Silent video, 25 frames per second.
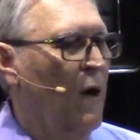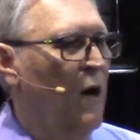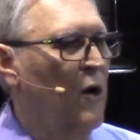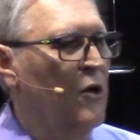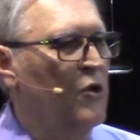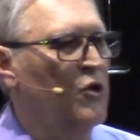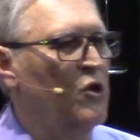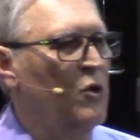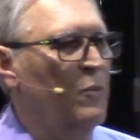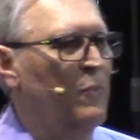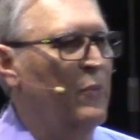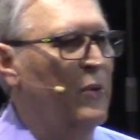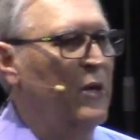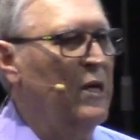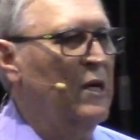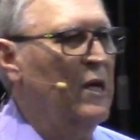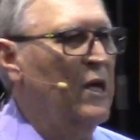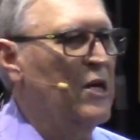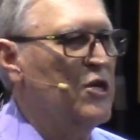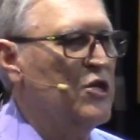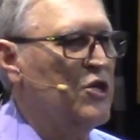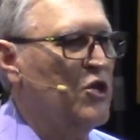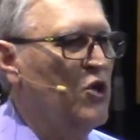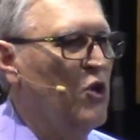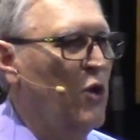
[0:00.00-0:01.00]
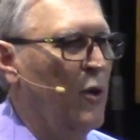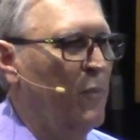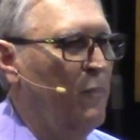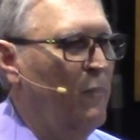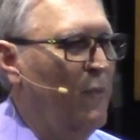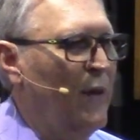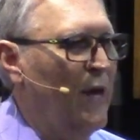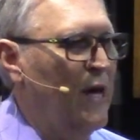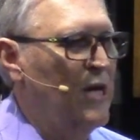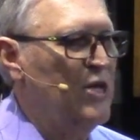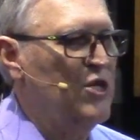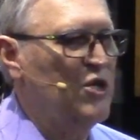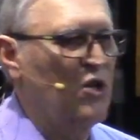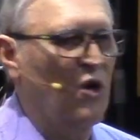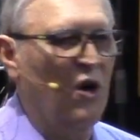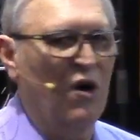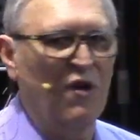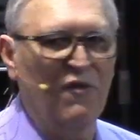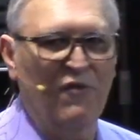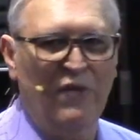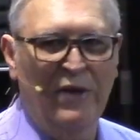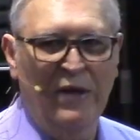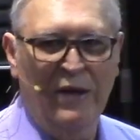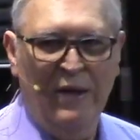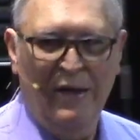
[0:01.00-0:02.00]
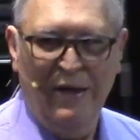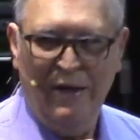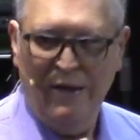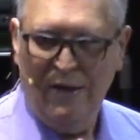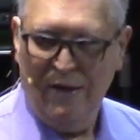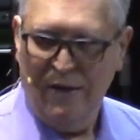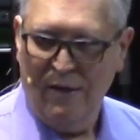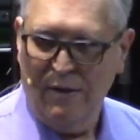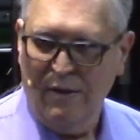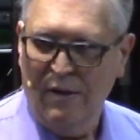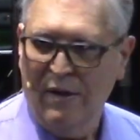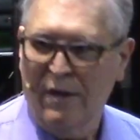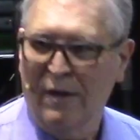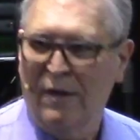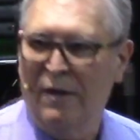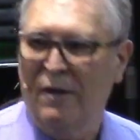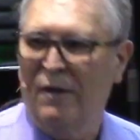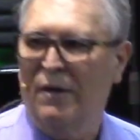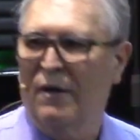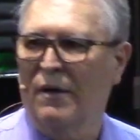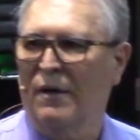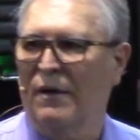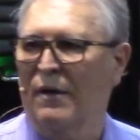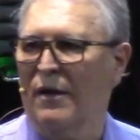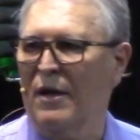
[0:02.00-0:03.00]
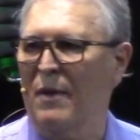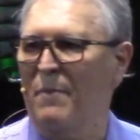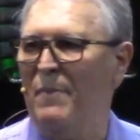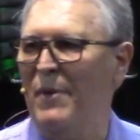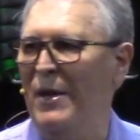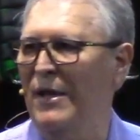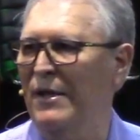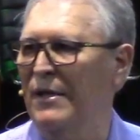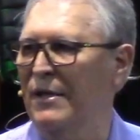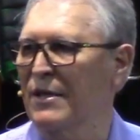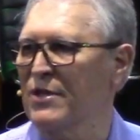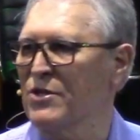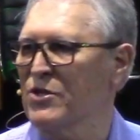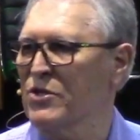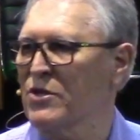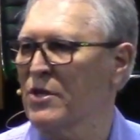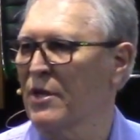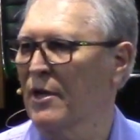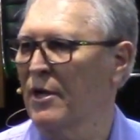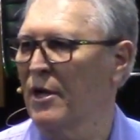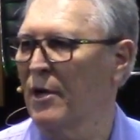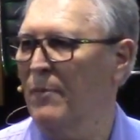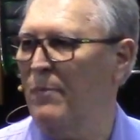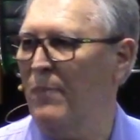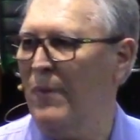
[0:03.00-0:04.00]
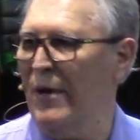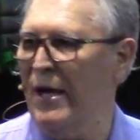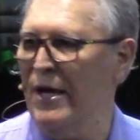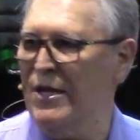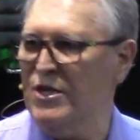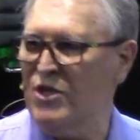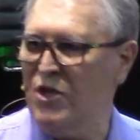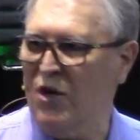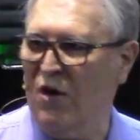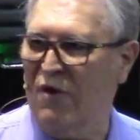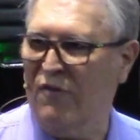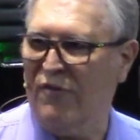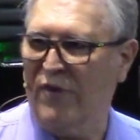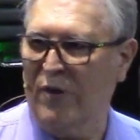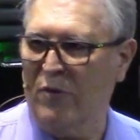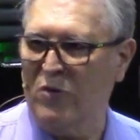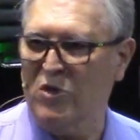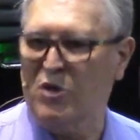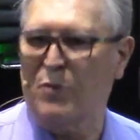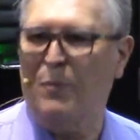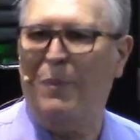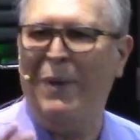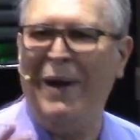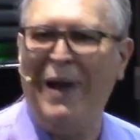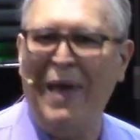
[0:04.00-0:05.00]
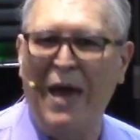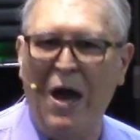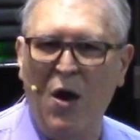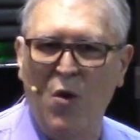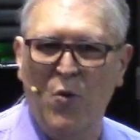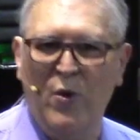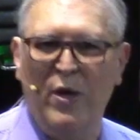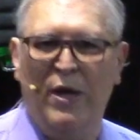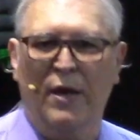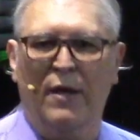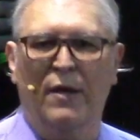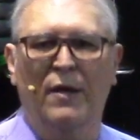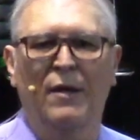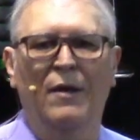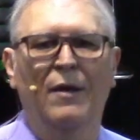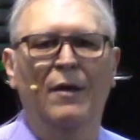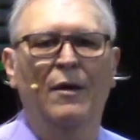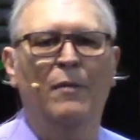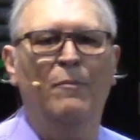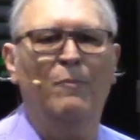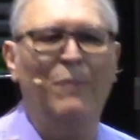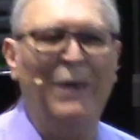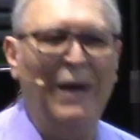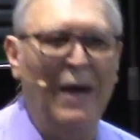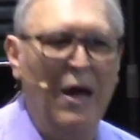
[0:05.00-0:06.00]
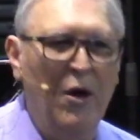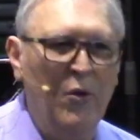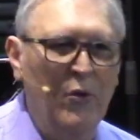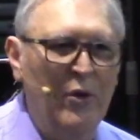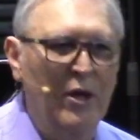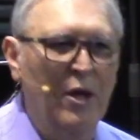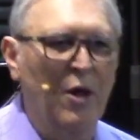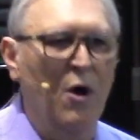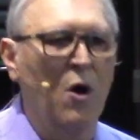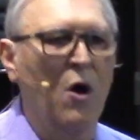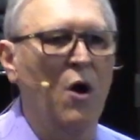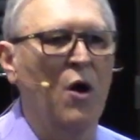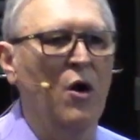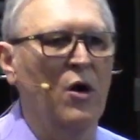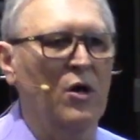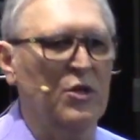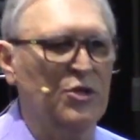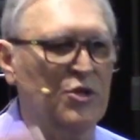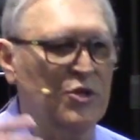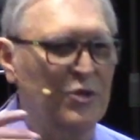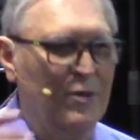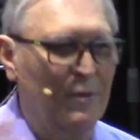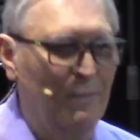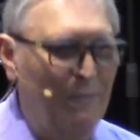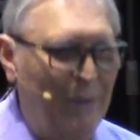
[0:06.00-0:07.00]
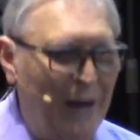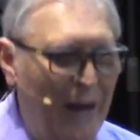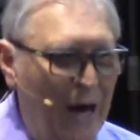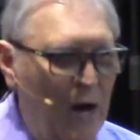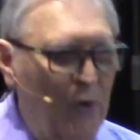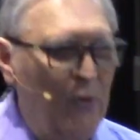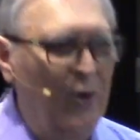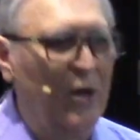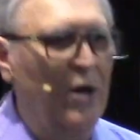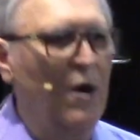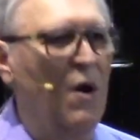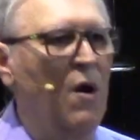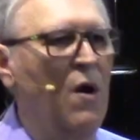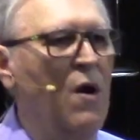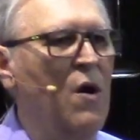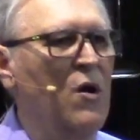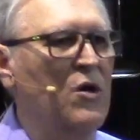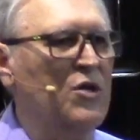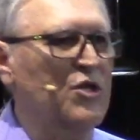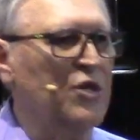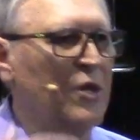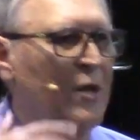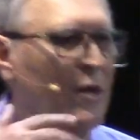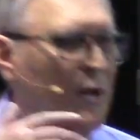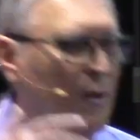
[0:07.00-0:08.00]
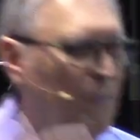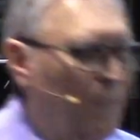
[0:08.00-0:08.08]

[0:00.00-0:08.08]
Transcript: are to bring us to a place of repentance, a place of, he was plowing, plowing our hearts, plowing our hearts,